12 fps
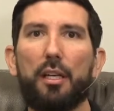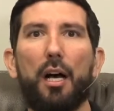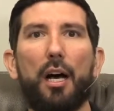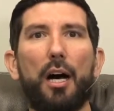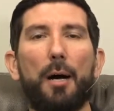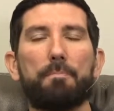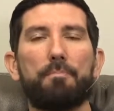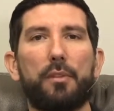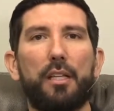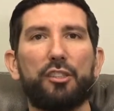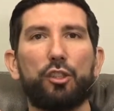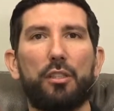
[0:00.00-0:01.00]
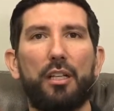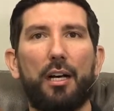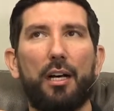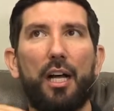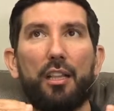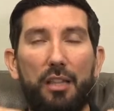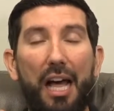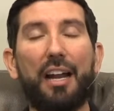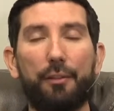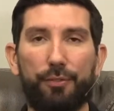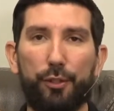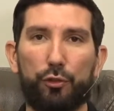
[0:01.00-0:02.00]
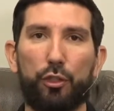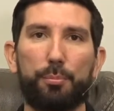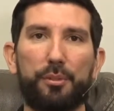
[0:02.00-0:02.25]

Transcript: a lot of field trips,